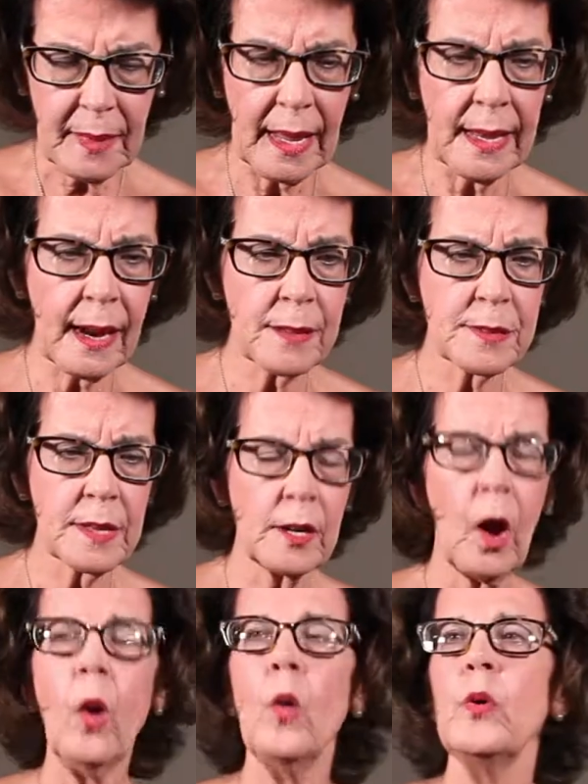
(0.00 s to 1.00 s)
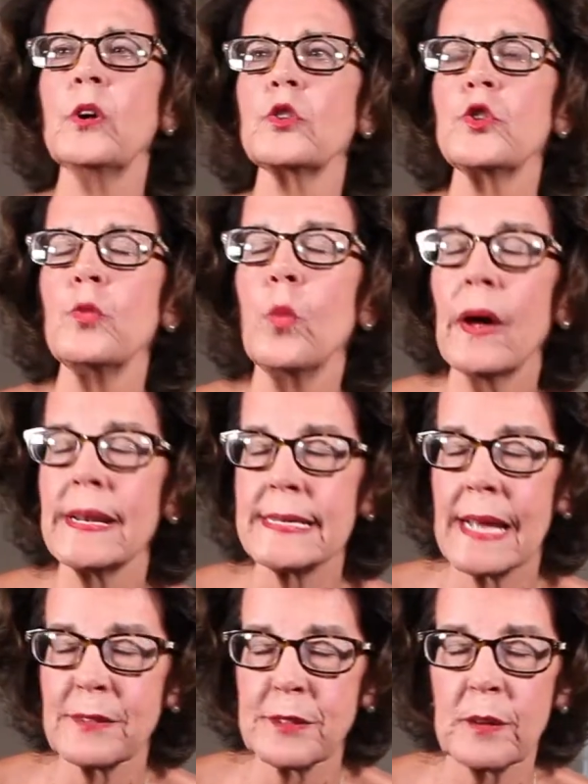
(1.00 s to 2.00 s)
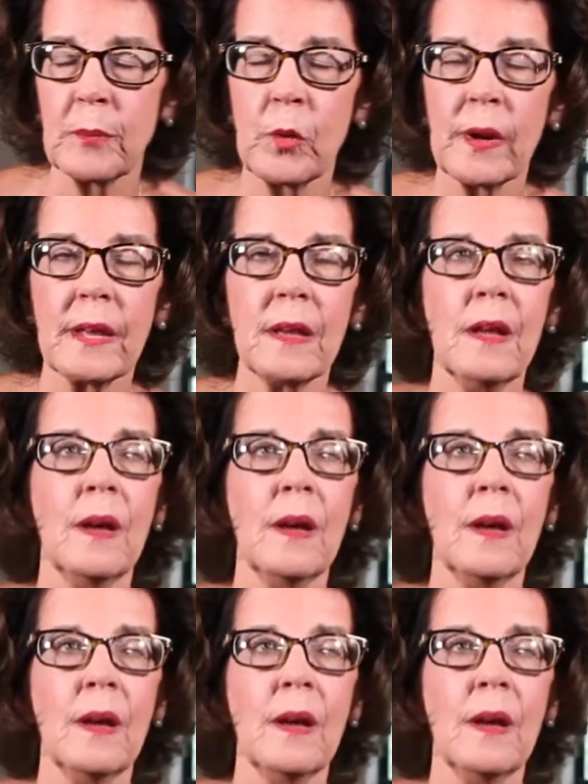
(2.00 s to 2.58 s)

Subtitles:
and I said, oh, we'll do one testimony.